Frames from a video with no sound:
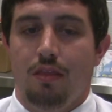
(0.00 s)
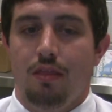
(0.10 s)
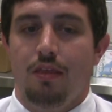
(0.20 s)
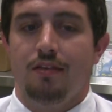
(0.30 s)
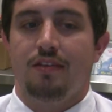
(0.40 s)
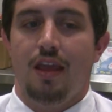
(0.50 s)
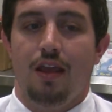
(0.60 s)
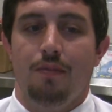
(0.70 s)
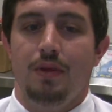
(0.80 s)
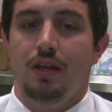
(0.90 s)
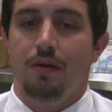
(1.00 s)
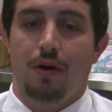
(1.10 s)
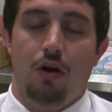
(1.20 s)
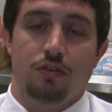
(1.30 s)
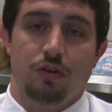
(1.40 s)
This can be
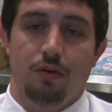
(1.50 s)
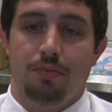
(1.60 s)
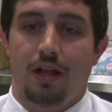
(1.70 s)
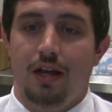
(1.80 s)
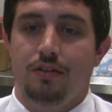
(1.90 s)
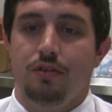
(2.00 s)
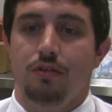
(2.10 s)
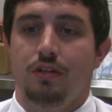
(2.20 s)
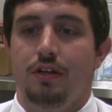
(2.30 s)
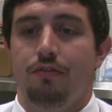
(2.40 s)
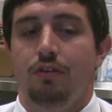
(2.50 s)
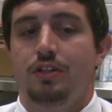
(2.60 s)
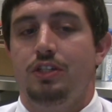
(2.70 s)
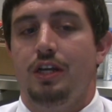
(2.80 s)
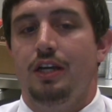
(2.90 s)
also applied to the
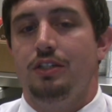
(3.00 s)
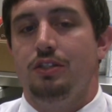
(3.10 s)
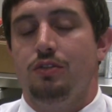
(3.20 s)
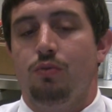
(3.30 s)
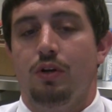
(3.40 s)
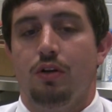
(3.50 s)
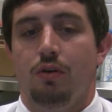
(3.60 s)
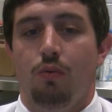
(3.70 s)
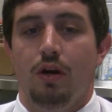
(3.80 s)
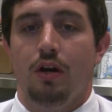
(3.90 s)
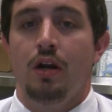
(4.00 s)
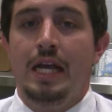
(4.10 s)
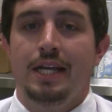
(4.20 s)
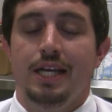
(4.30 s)
differentiations where